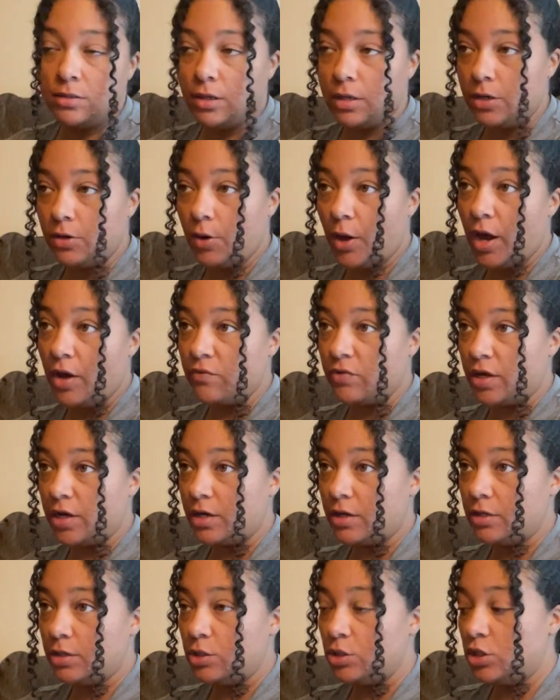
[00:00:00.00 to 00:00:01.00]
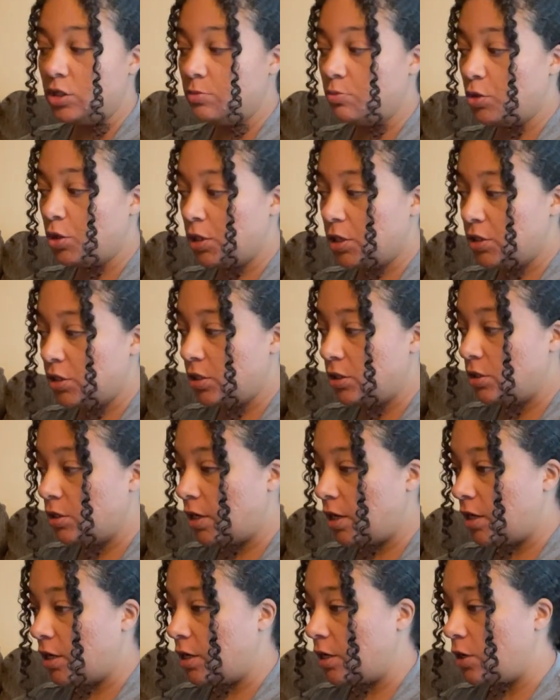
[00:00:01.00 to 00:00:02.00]
I don't have like a gym or anything that
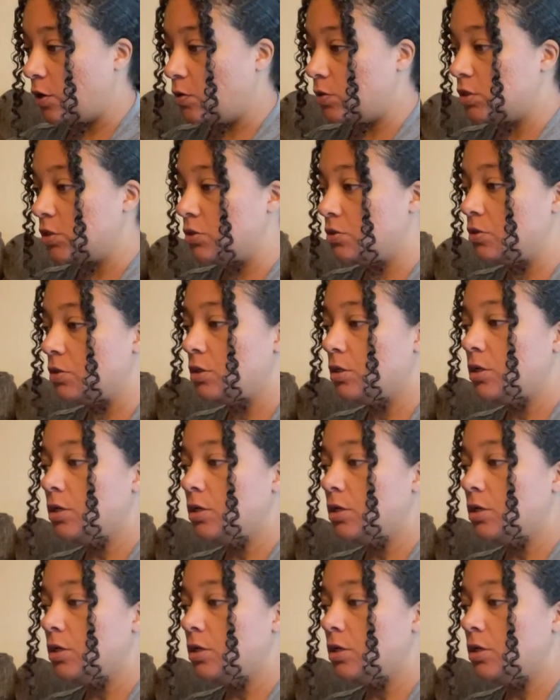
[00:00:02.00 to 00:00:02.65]
I can go to.